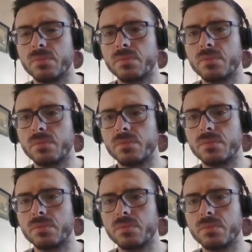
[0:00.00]

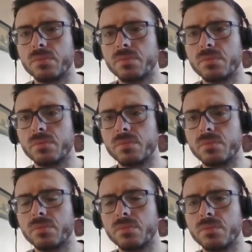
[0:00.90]

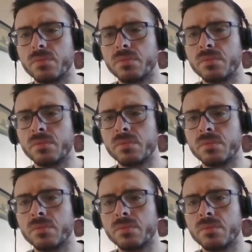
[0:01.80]

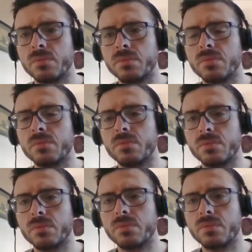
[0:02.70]

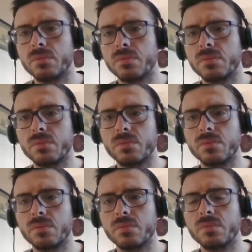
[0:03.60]

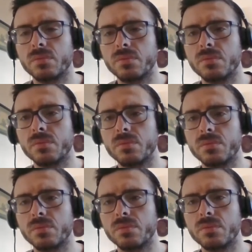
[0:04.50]

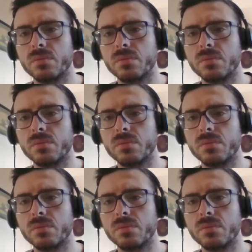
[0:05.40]
[no speech]